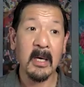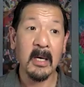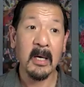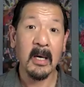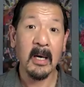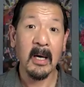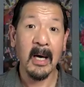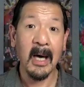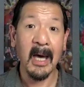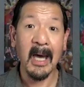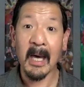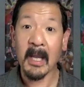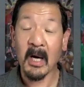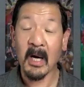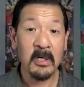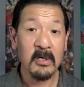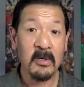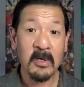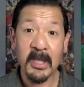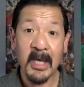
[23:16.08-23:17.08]
I had
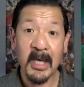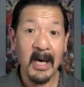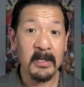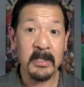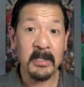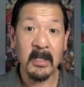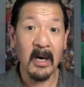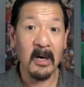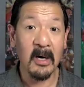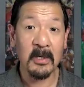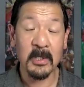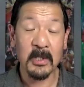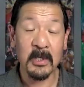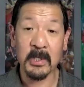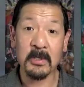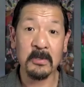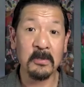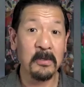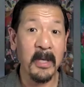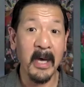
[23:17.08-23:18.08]
$100,000 in
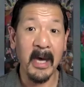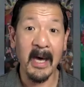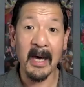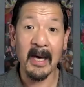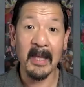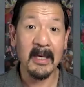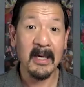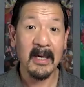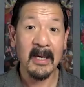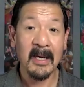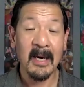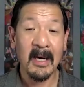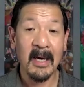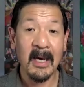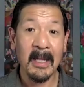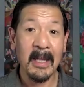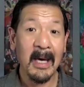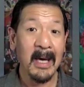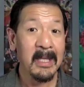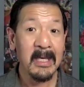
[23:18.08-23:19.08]
school debt
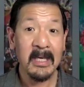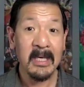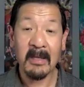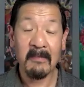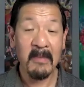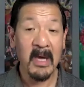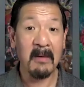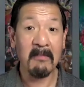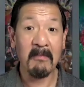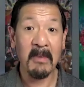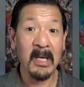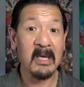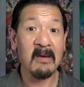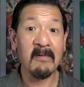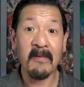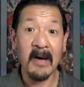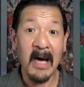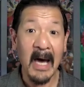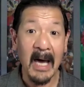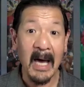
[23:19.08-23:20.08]
and I needed to make money
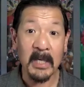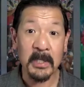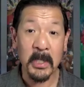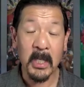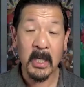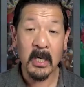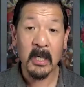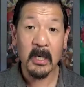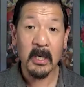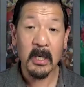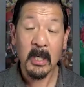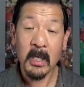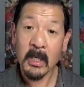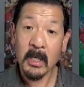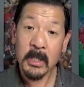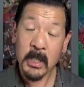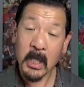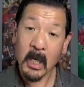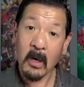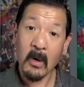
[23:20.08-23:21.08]
fast.
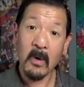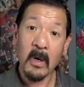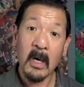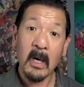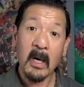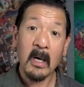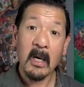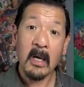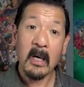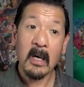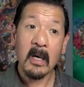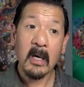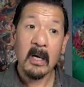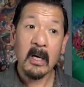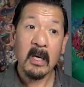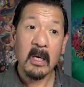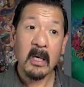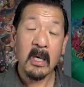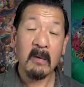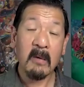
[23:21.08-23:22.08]
So
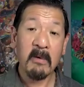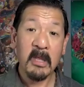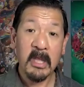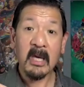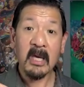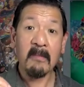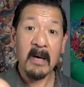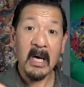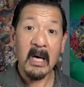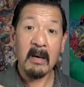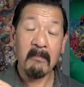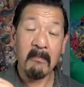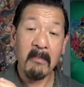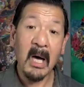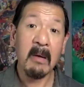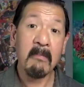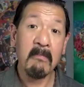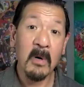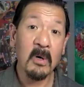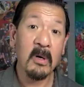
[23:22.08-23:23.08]
if you think about
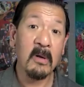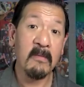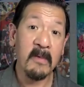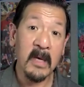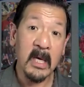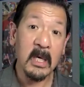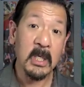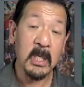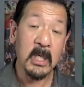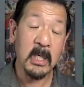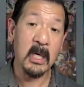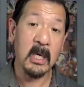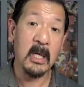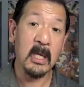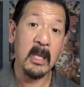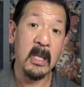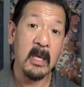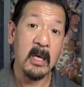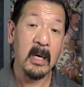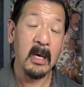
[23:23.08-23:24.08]
my
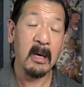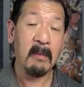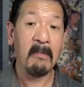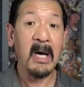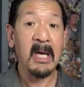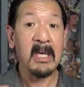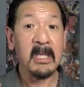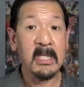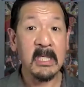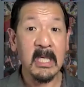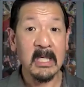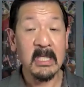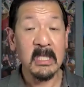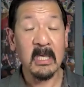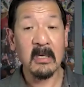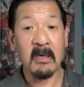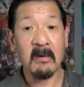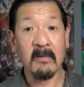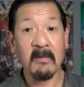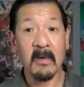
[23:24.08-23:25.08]
motivation and my
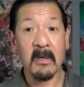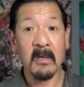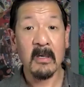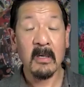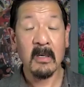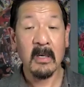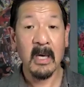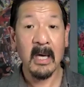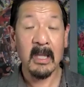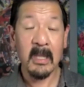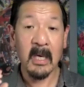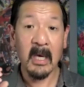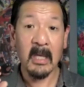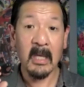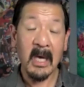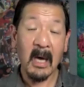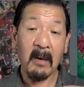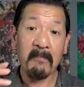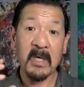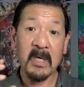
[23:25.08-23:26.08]
incentive, and
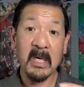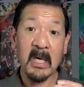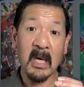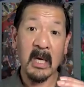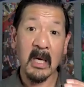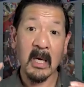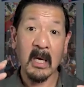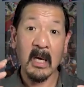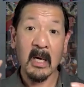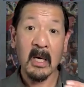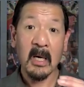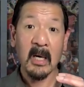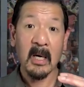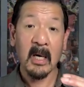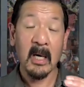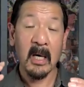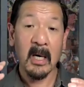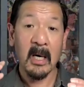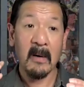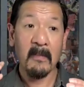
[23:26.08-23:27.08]
that being
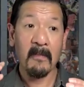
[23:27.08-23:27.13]
a